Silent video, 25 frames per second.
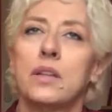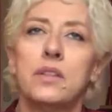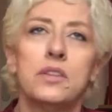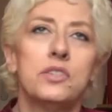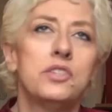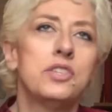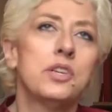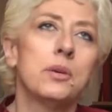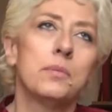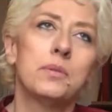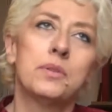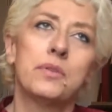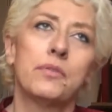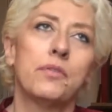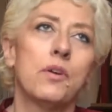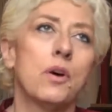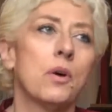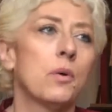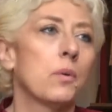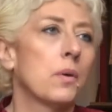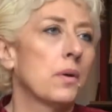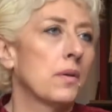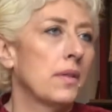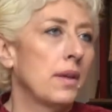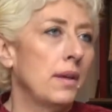let the chips
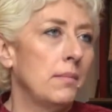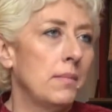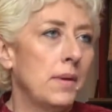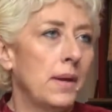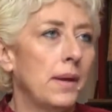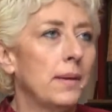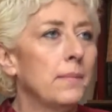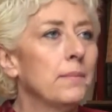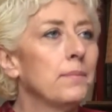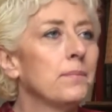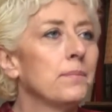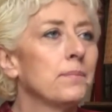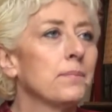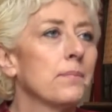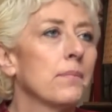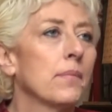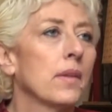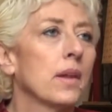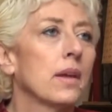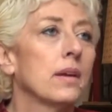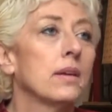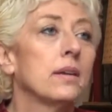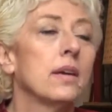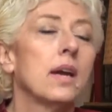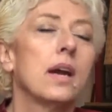fall where they may.
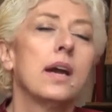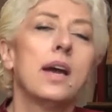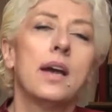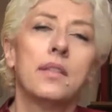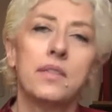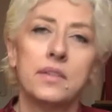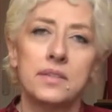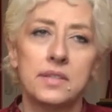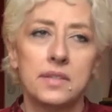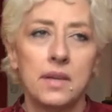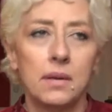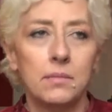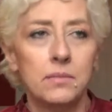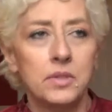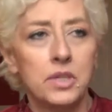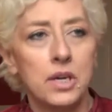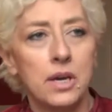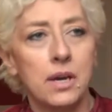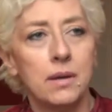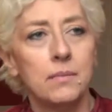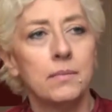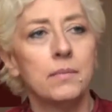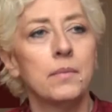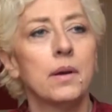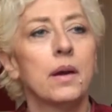At the same
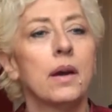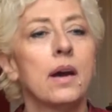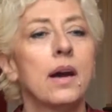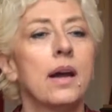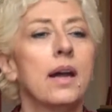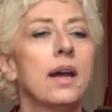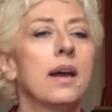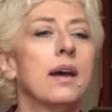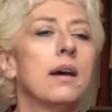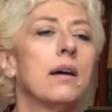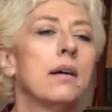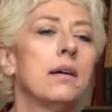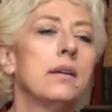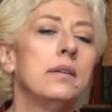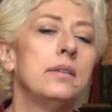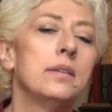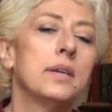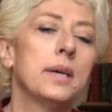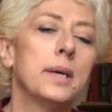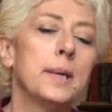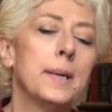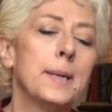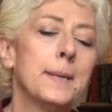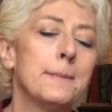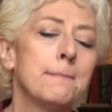time, I
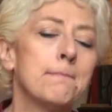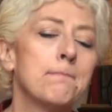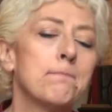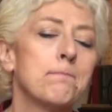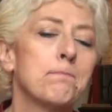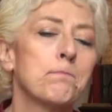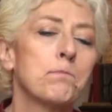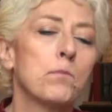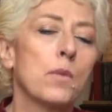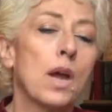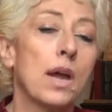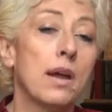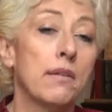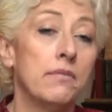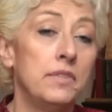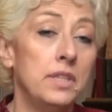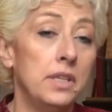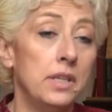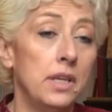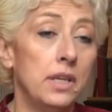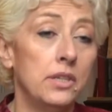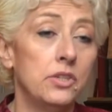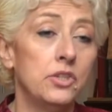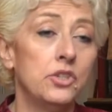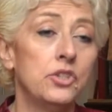have
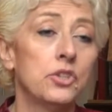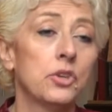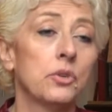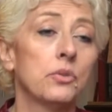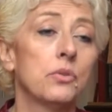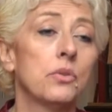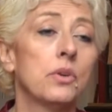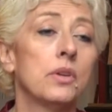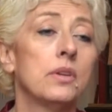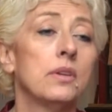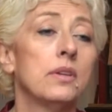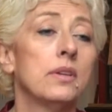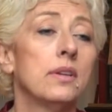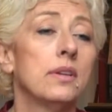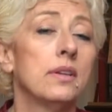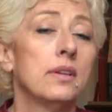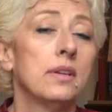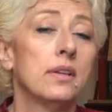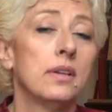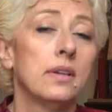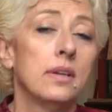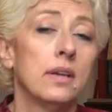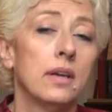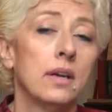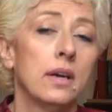teenage children.
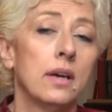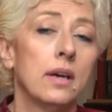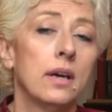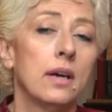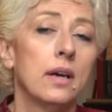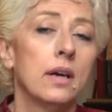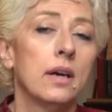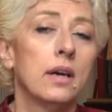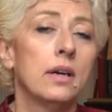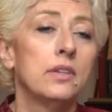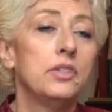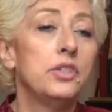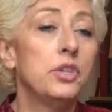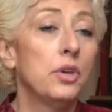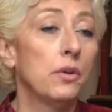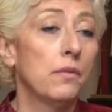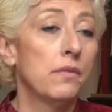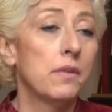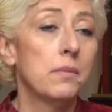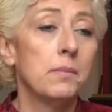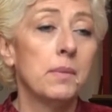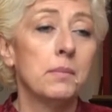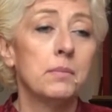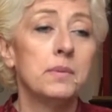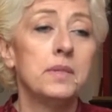2 of
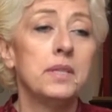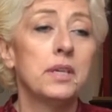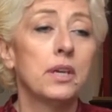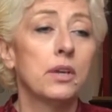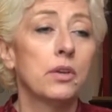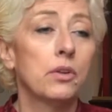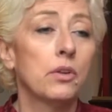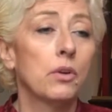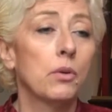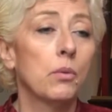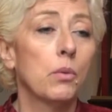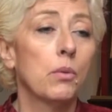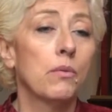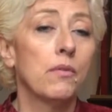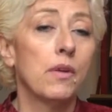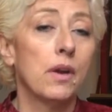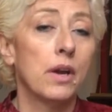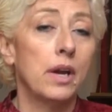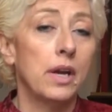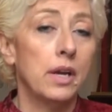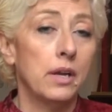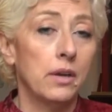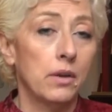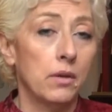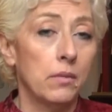them in particular were
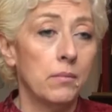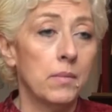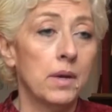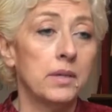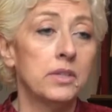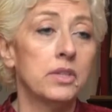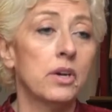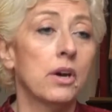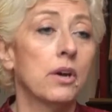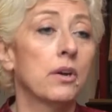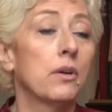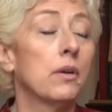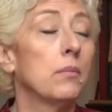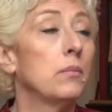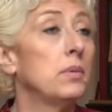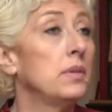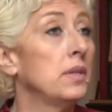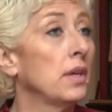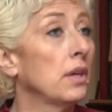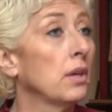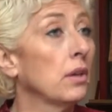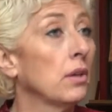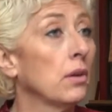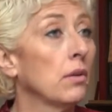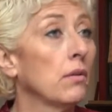very ill. My daughter in
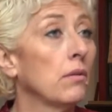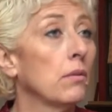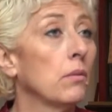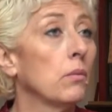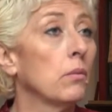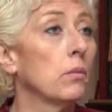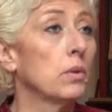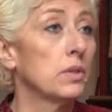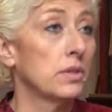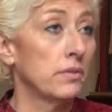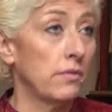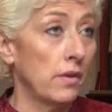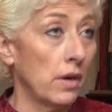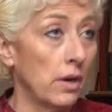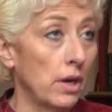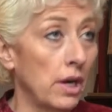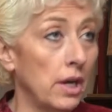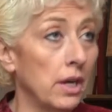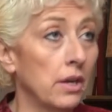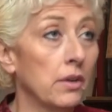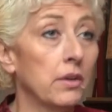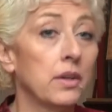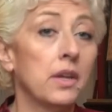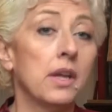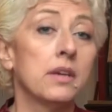particular was
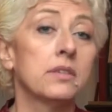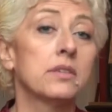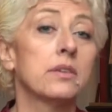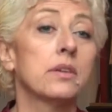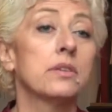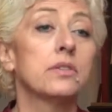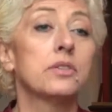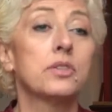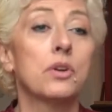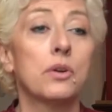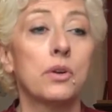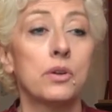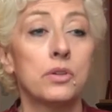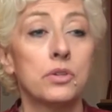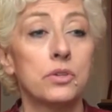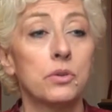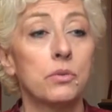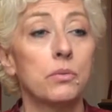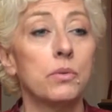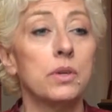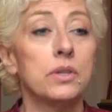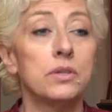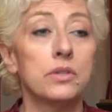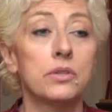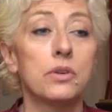very ill. And as I started
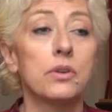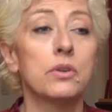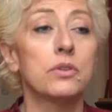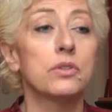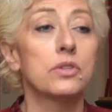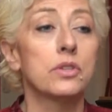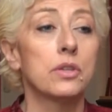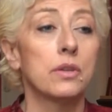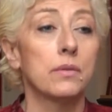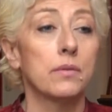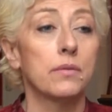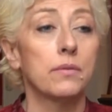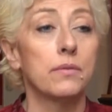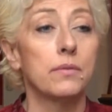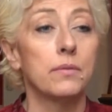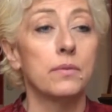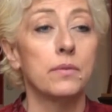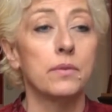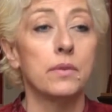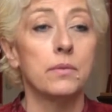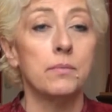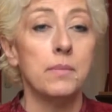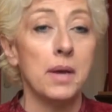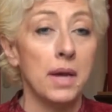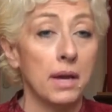to research the
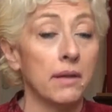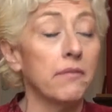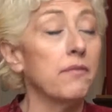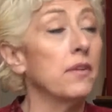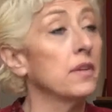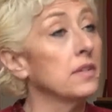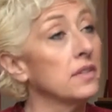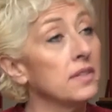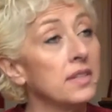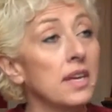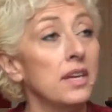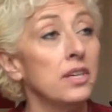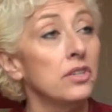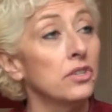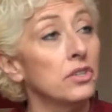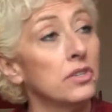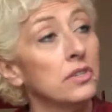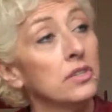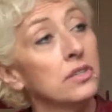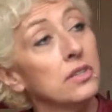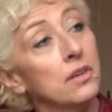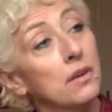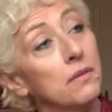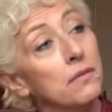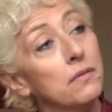
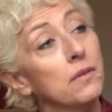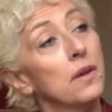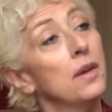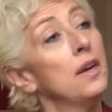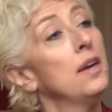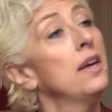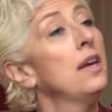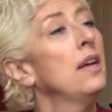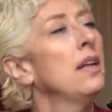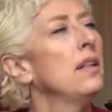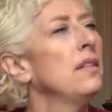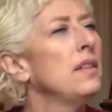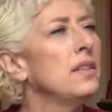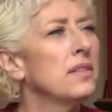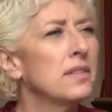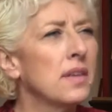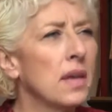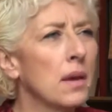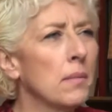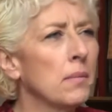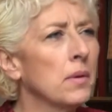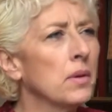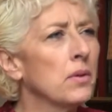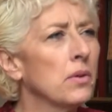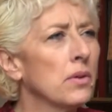manifestations of these
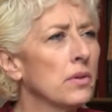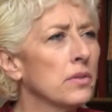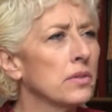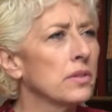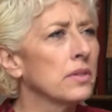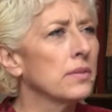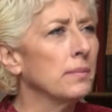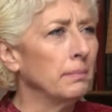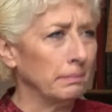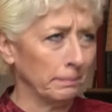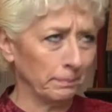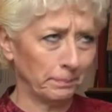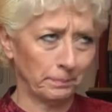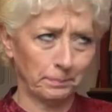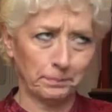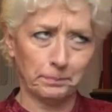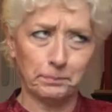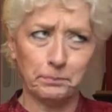chemicals